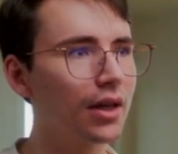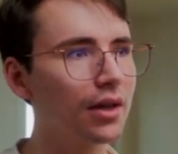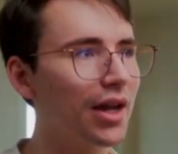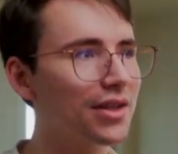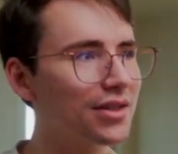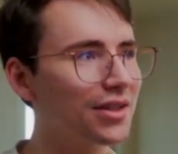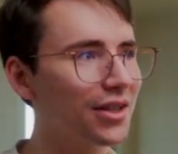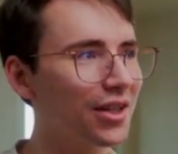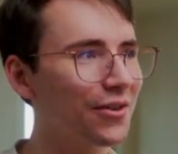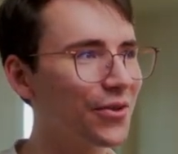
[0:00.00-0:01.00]
Imagine
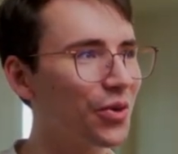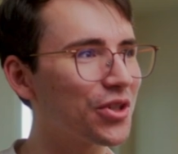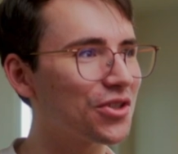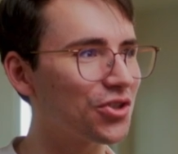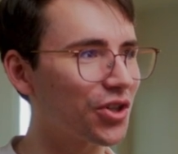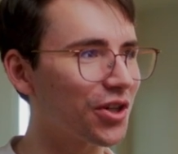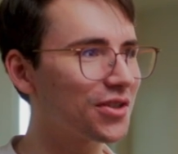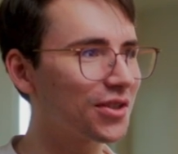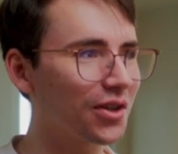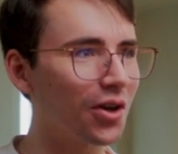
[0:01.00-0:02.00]
if it was
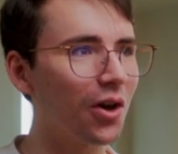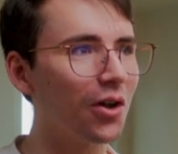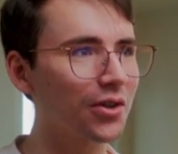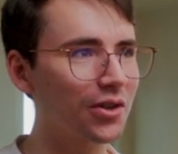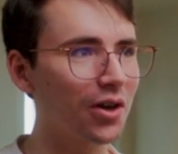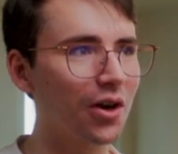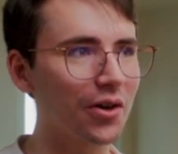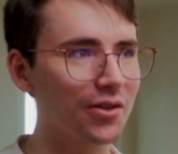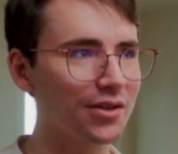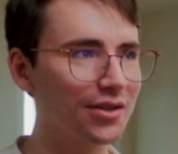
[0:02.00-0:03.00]
just called
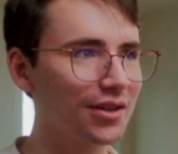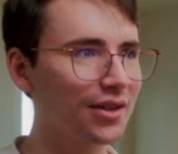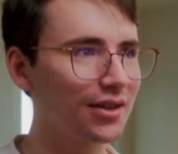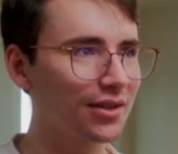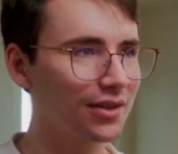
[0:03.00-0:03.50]
cards.